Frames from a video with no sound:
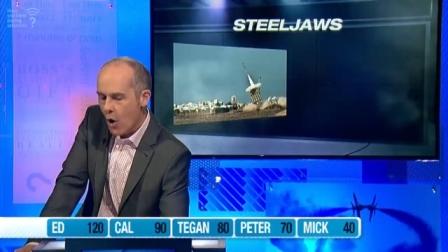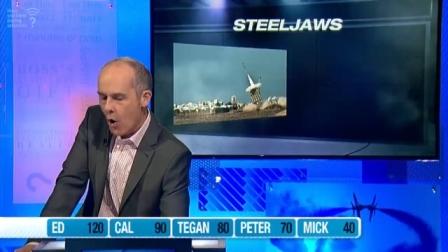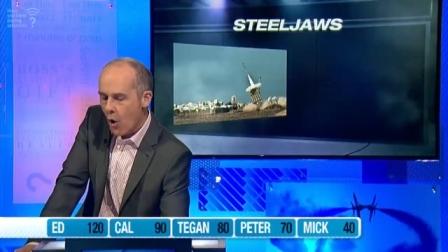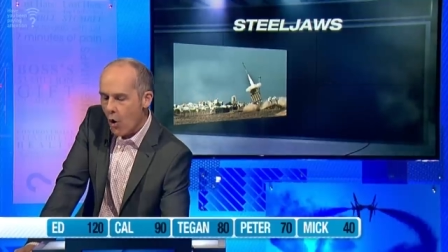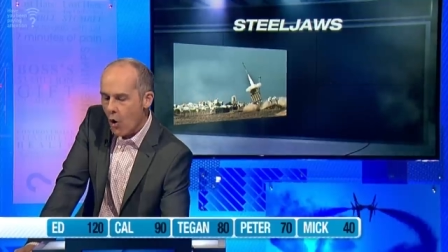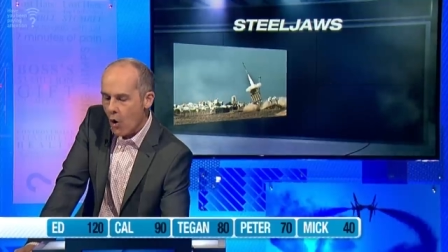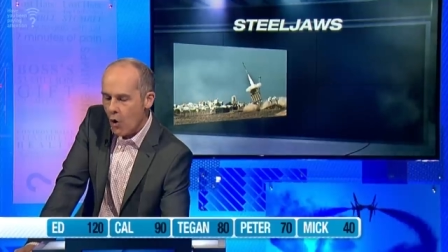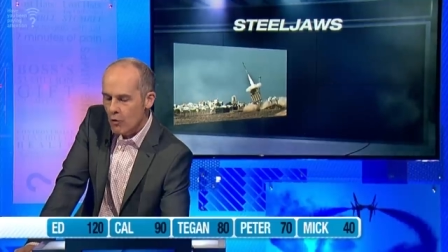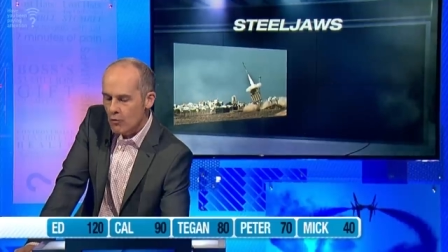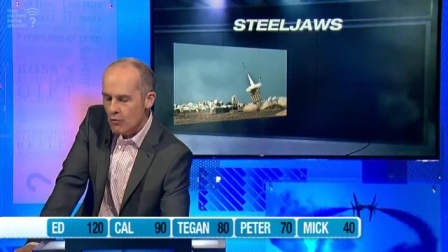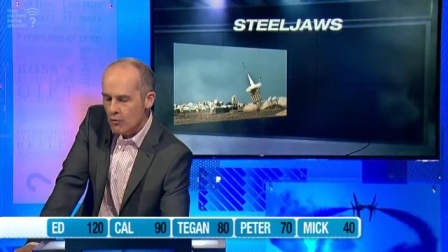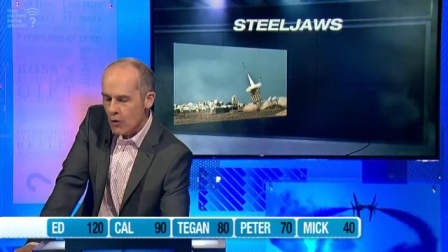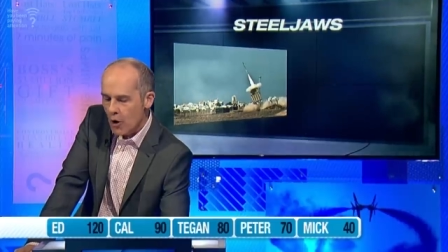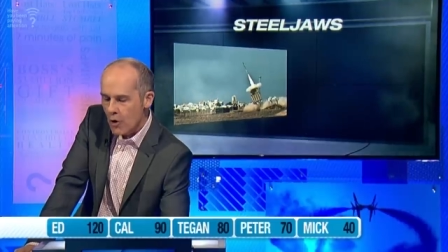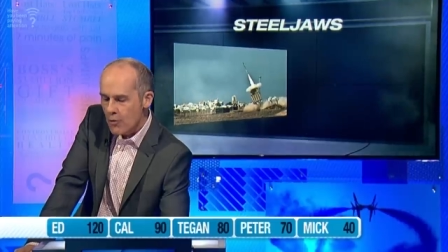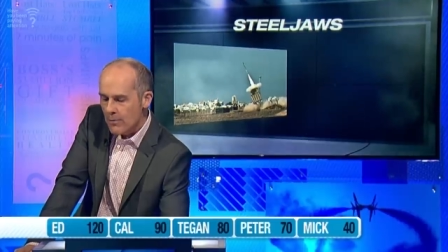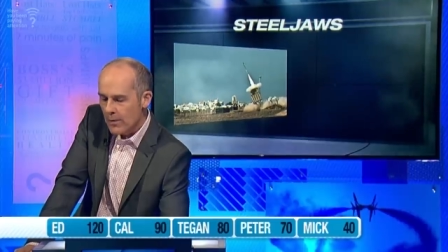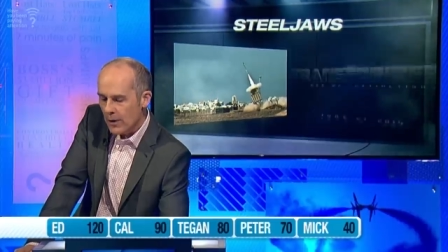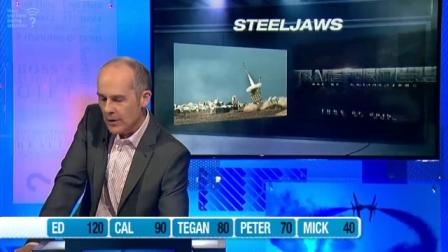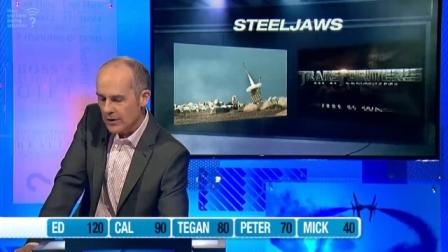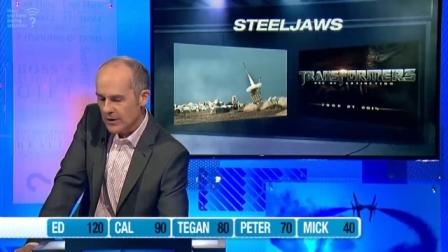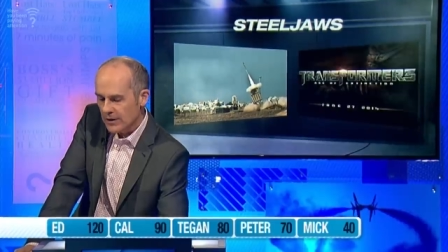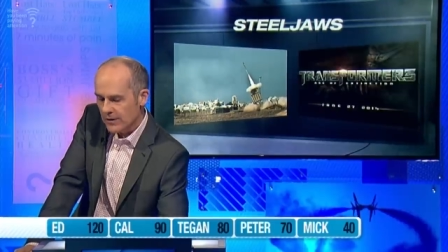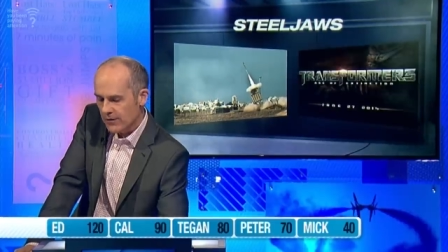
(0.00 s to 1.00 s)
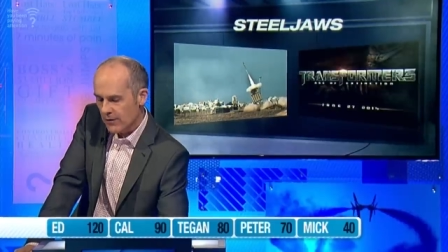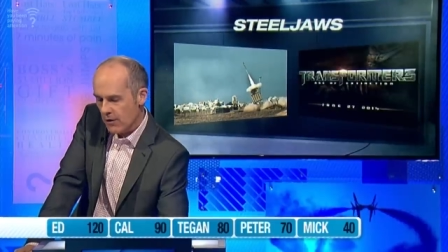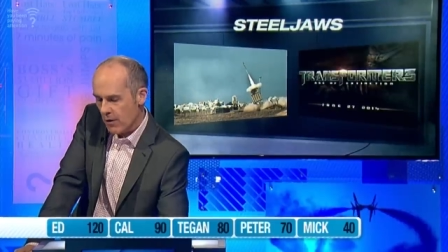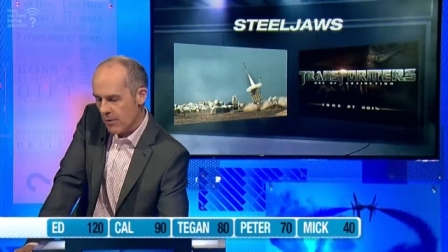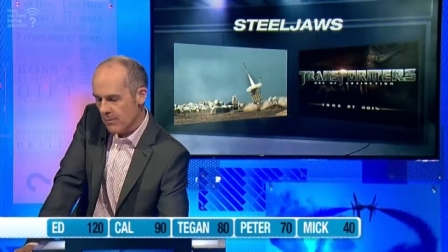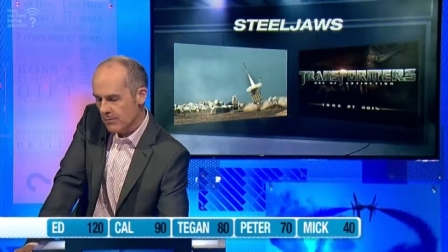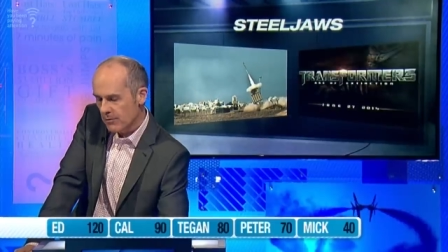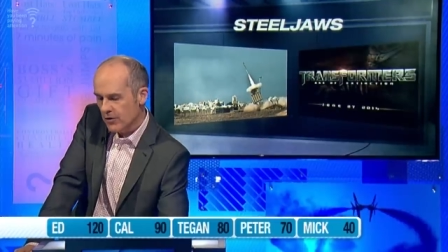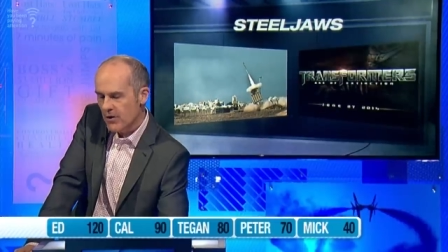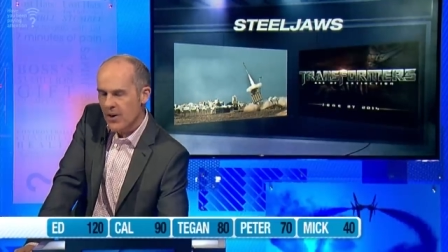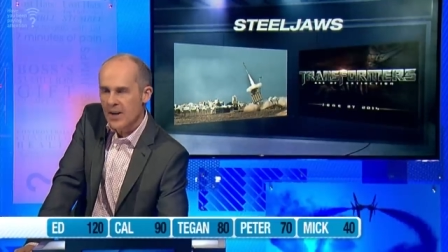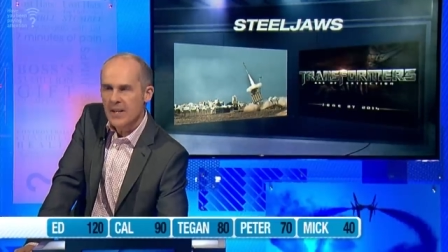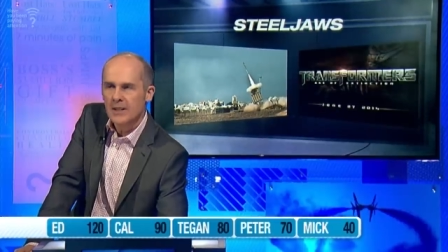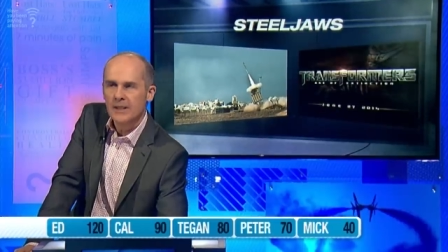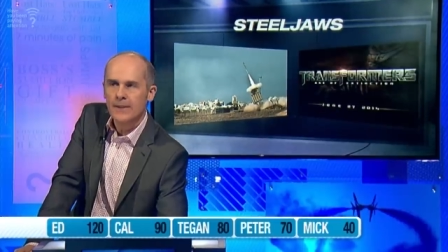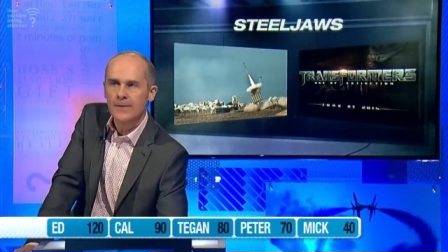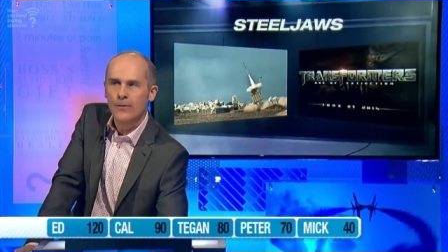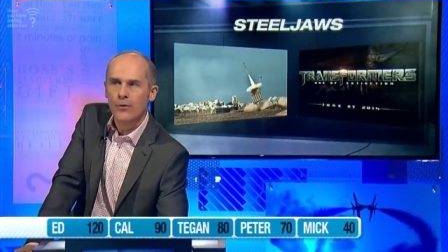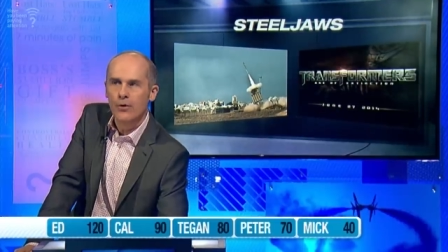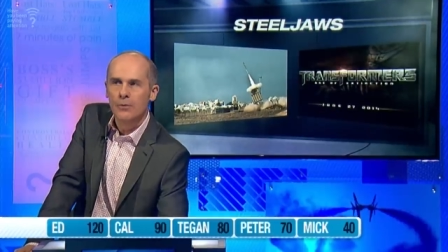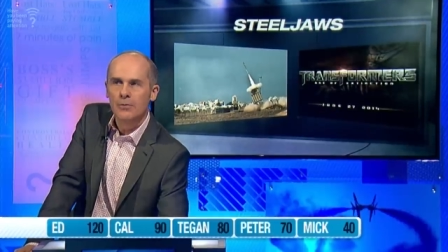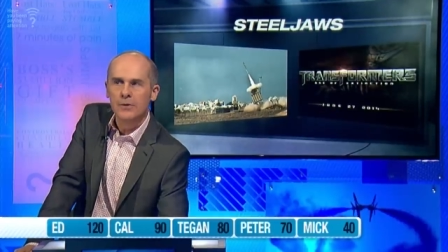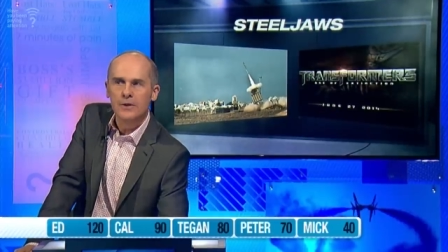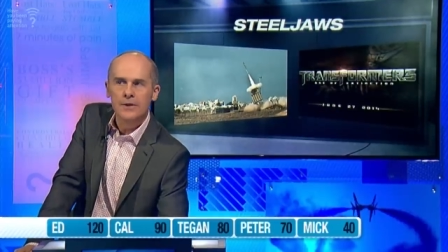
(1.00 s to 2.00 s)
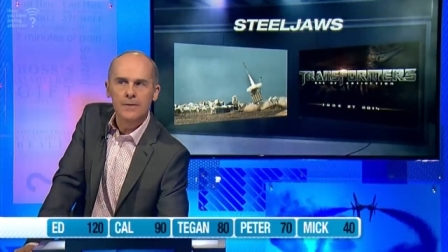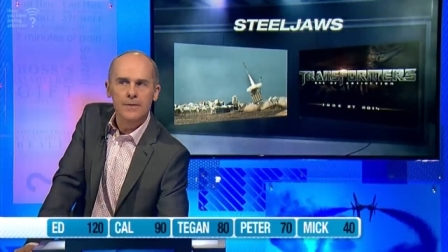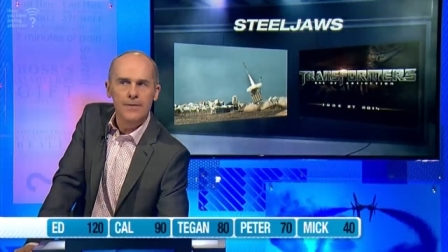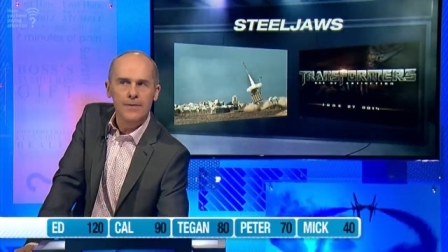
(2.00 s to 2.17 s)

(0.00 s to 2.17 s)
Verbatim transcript: or robots from Transformers